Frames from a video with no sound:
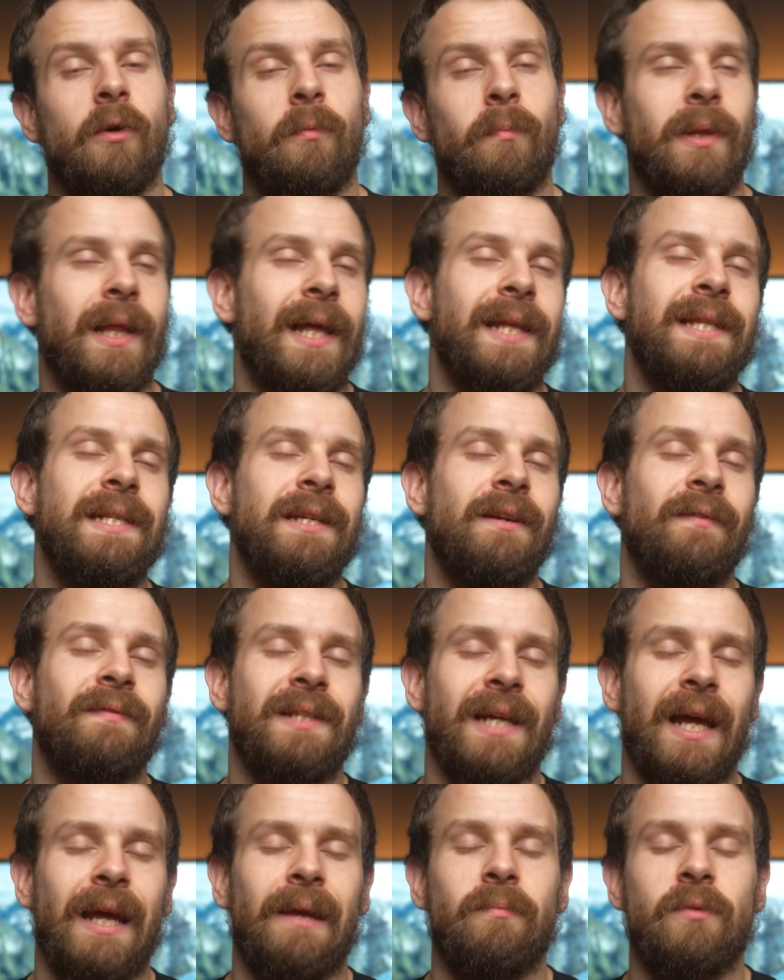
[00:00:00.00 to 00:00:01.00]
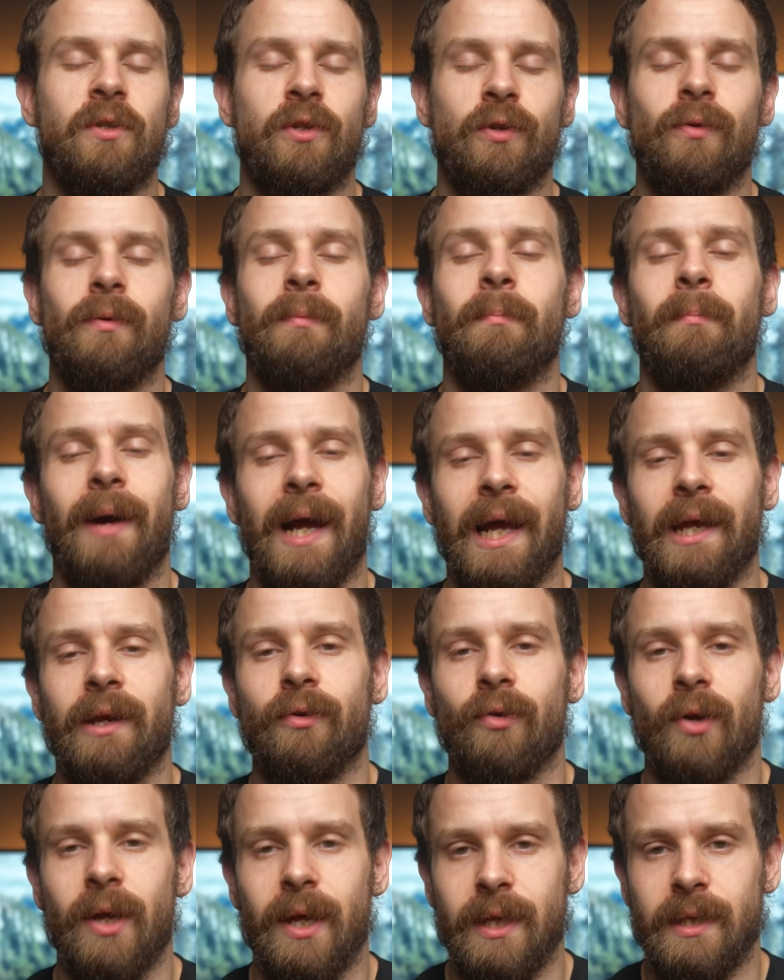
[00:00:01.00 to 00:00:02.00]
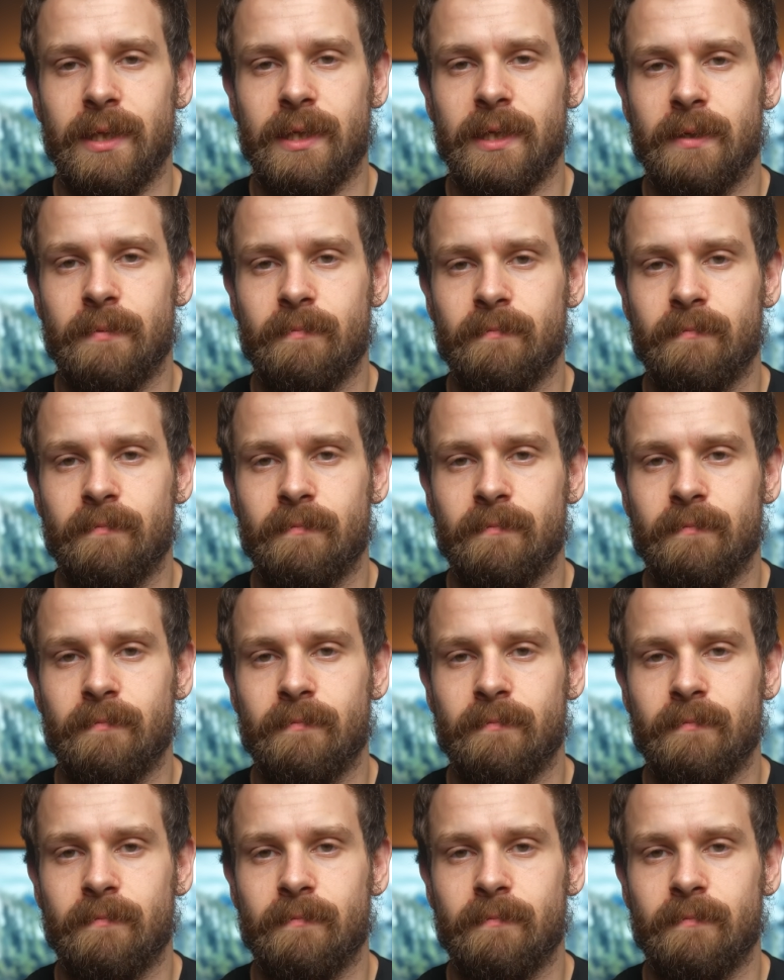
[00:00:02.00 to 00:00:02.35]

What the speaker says: plenty of time to migrate.